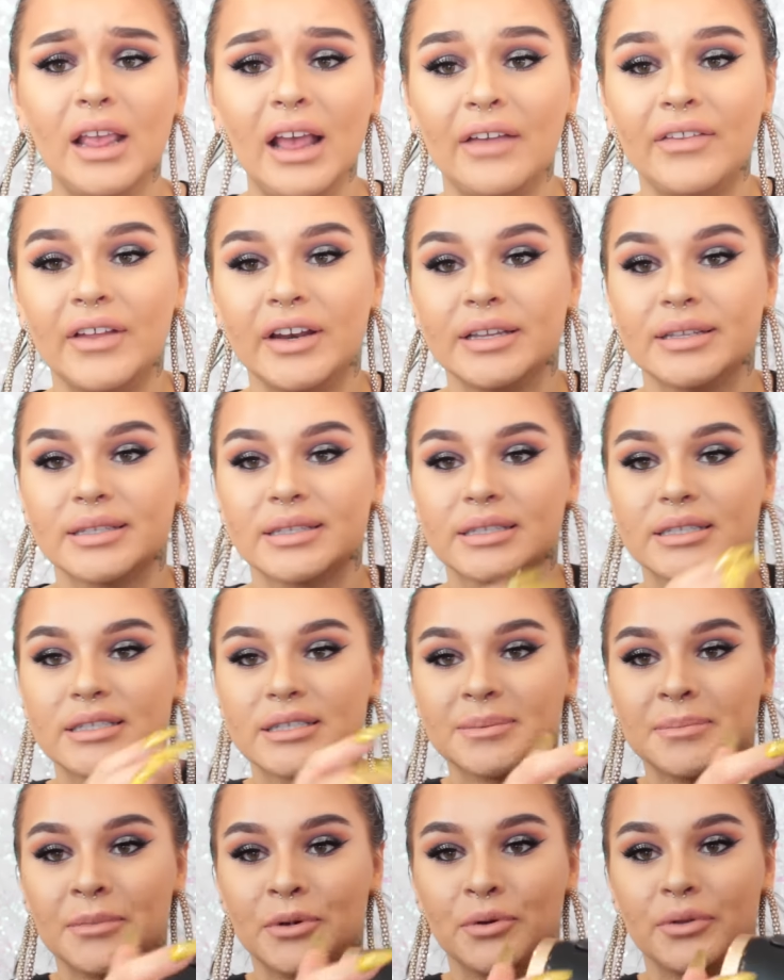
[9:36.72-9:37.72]
and then it's
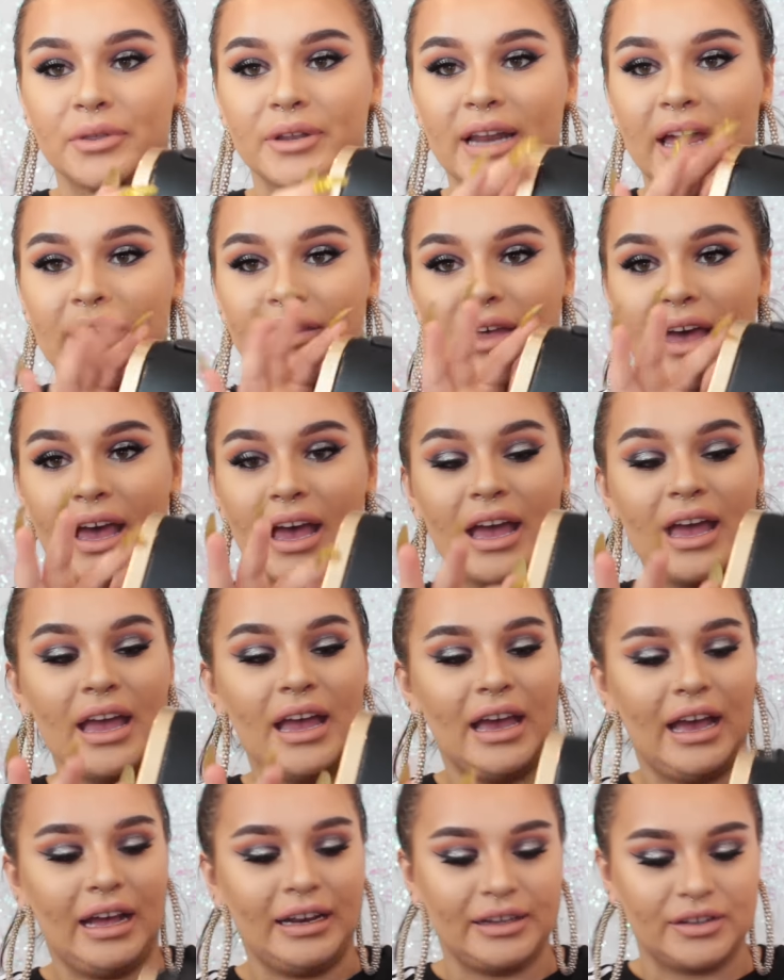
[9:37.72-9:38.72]
smooth leather,
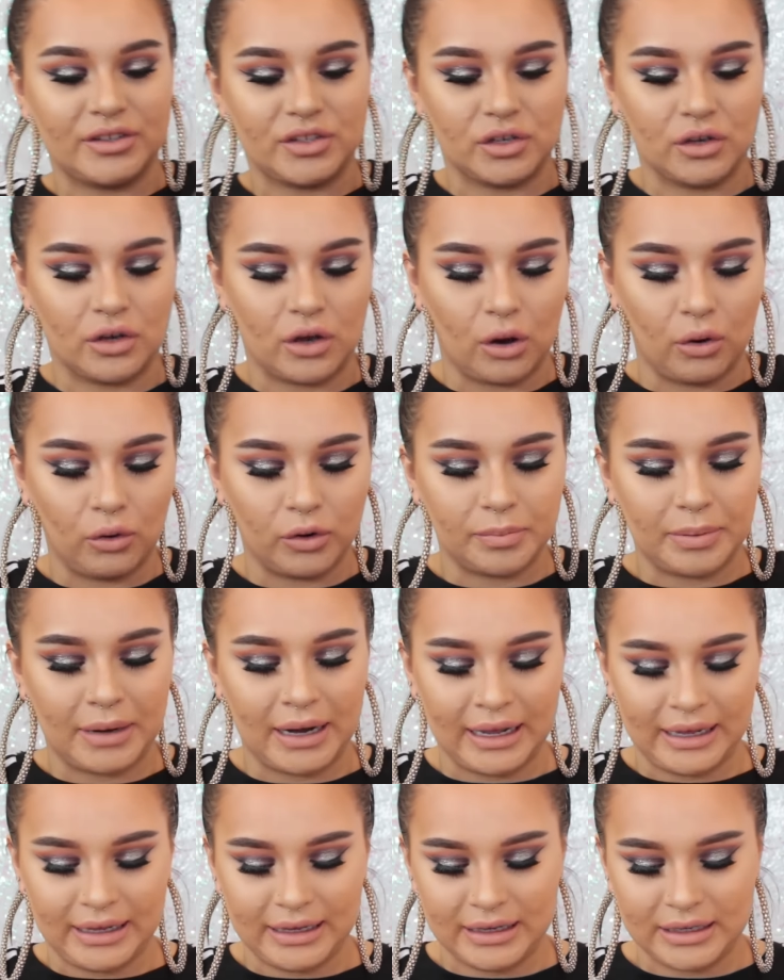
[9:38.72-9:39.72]
and it's gold
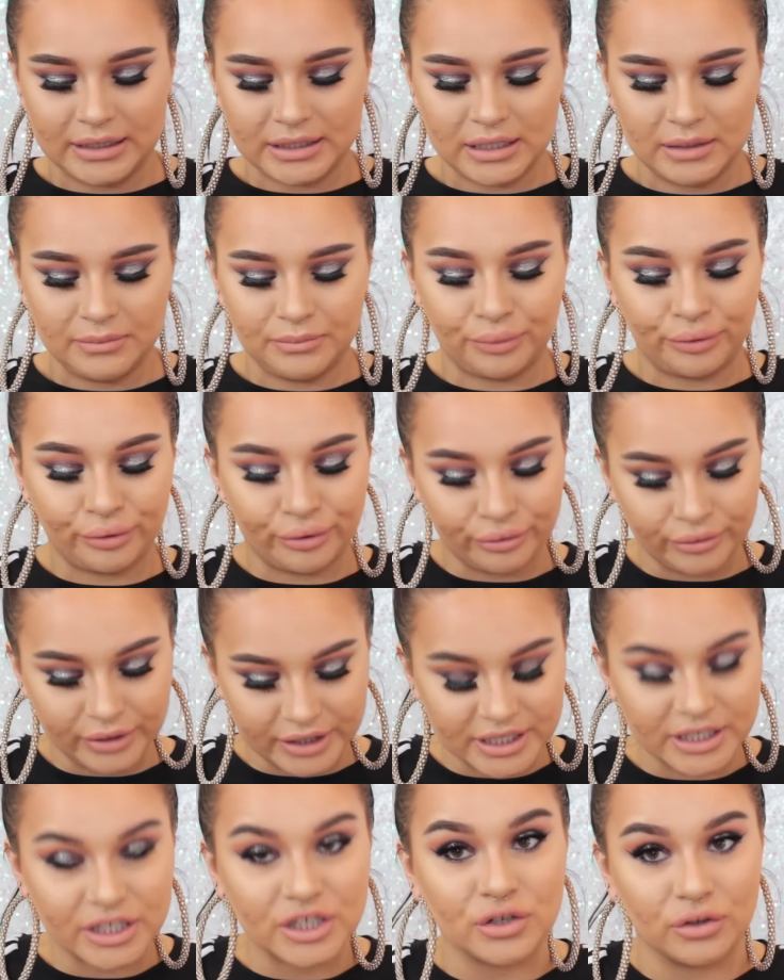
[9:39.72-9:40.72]
plated.
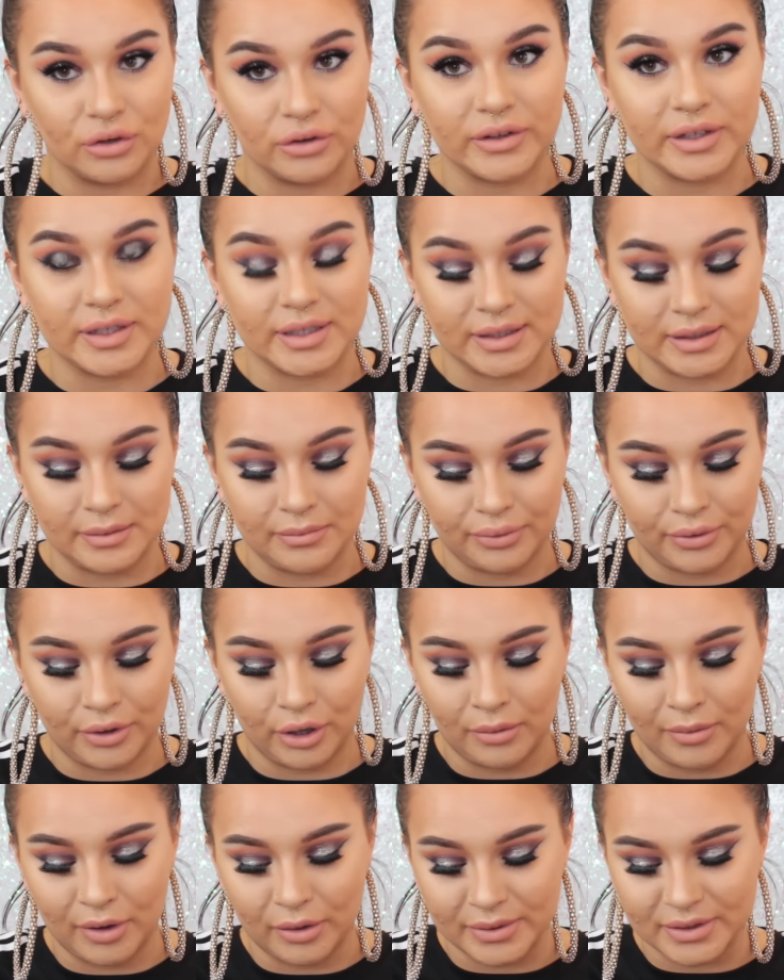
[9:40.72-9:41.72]
Pretty sure this is in
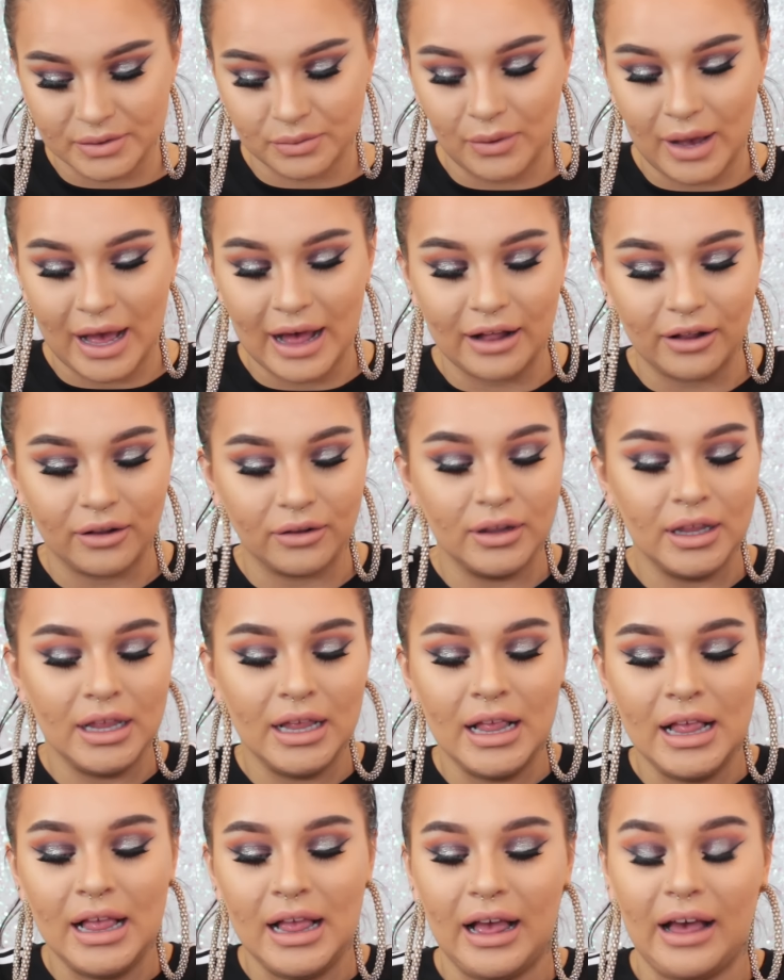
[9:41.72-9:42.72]
promo as well.
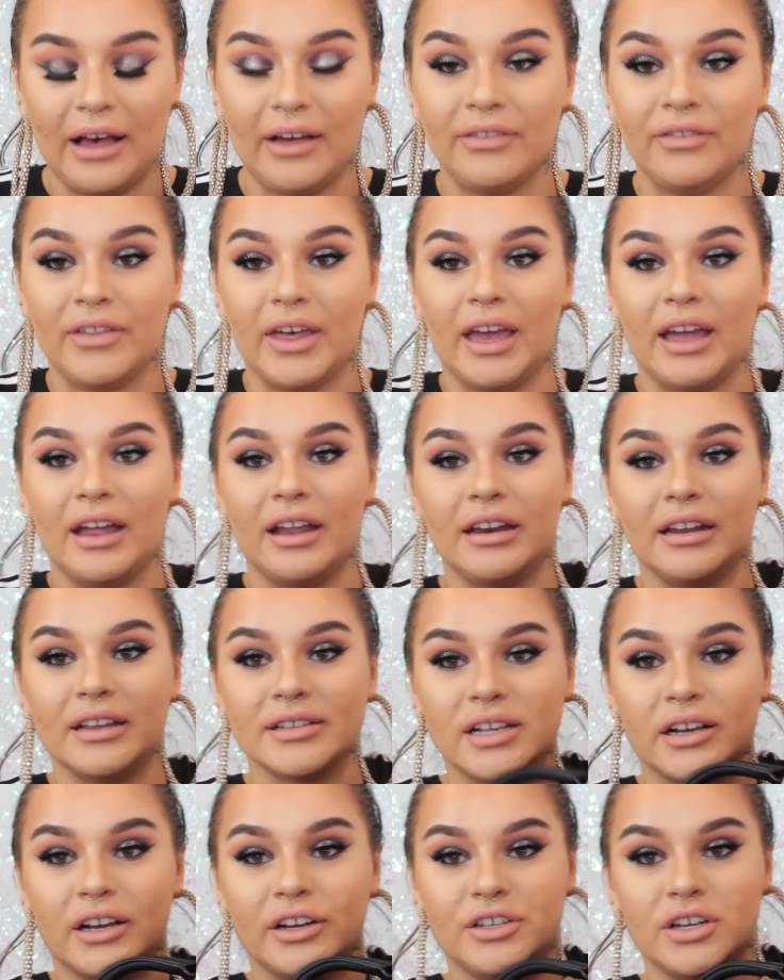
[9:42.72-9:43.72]
And then
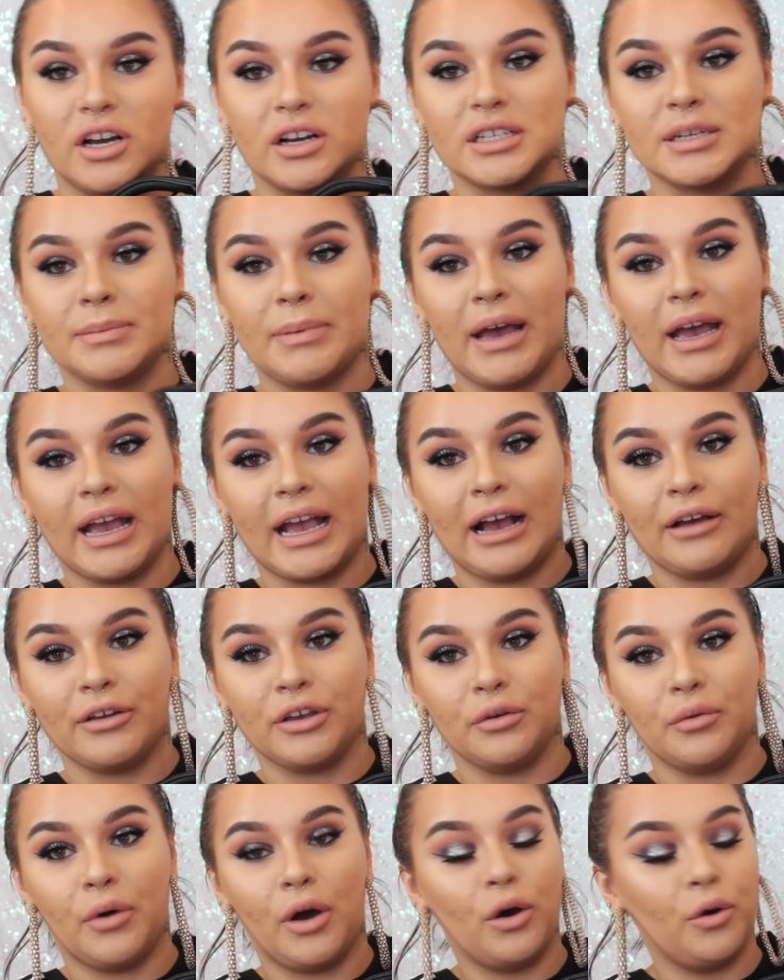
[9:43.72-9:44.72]
it's like a doctor bag, how
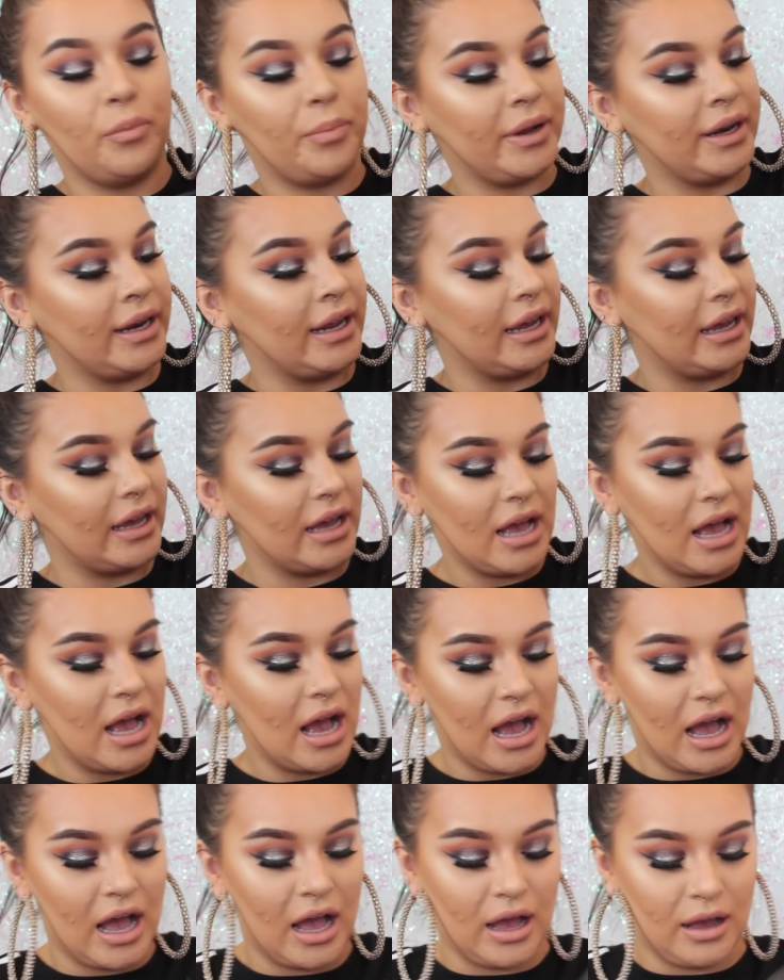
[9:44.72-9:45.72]
you open it.
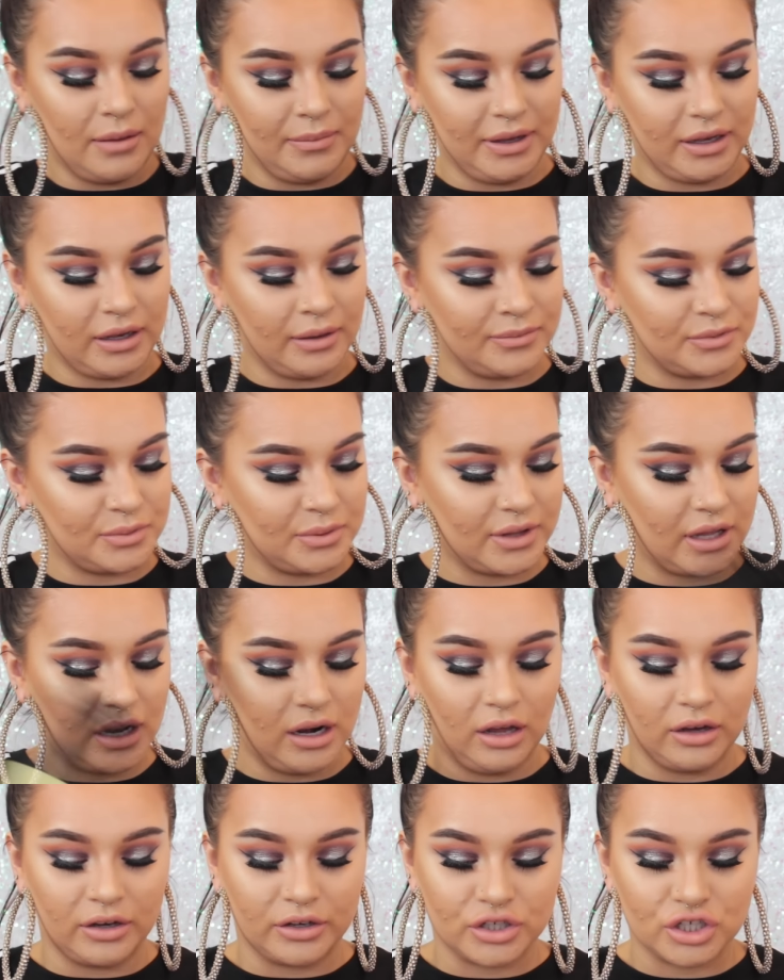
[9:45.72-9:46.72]
It comes with a
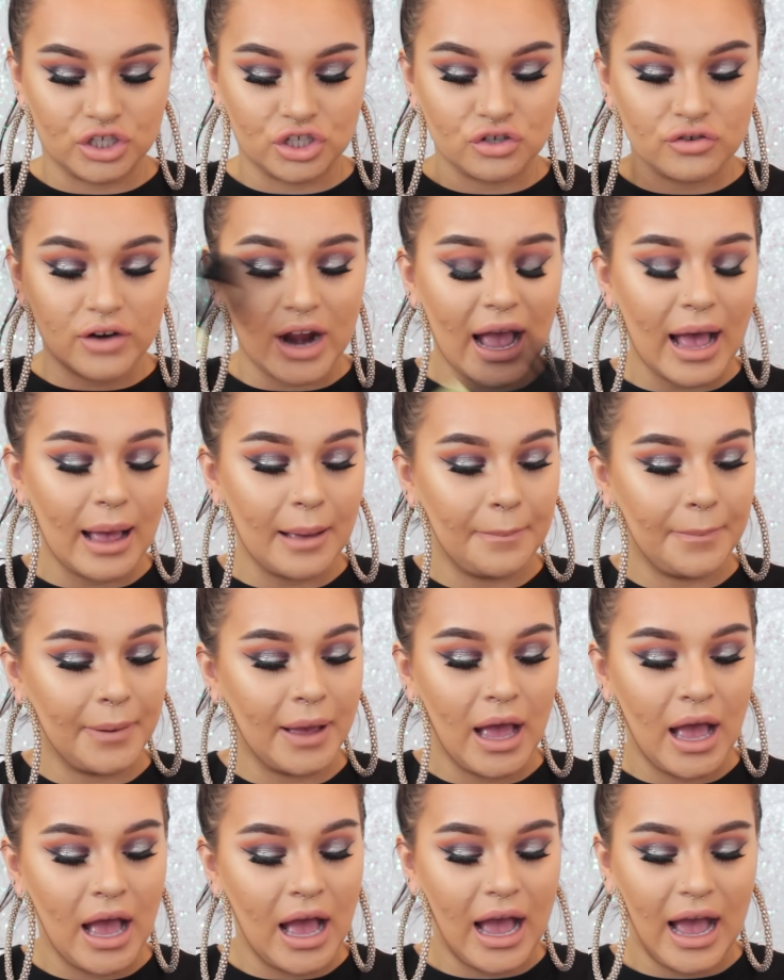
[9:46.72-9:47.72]
longer strap,
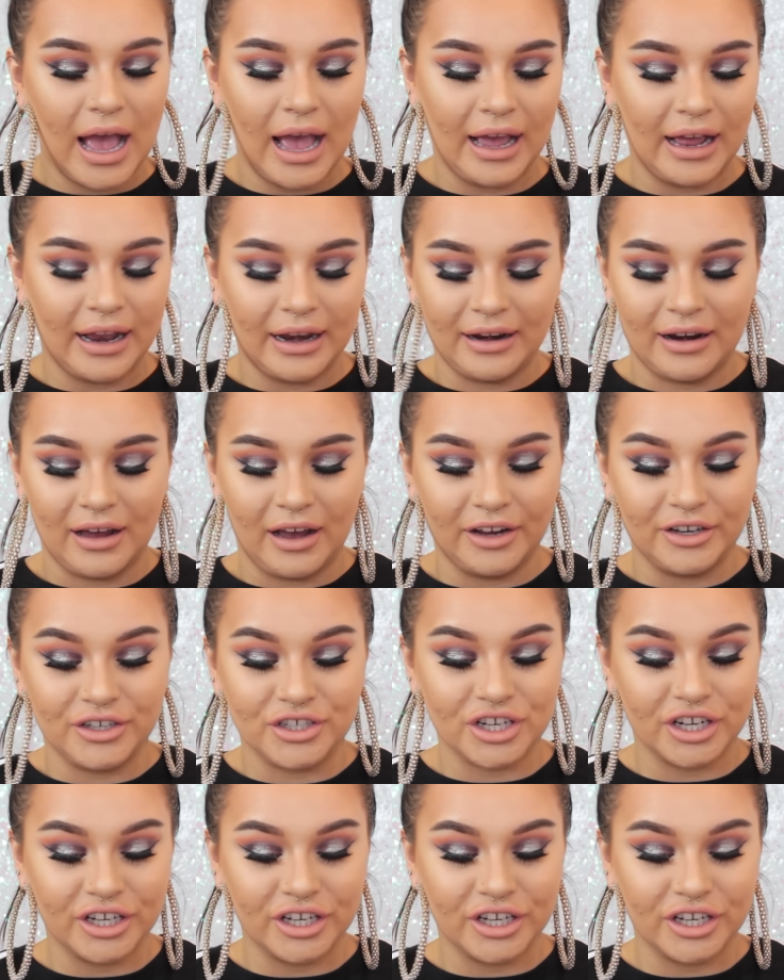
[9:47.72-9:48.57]
and I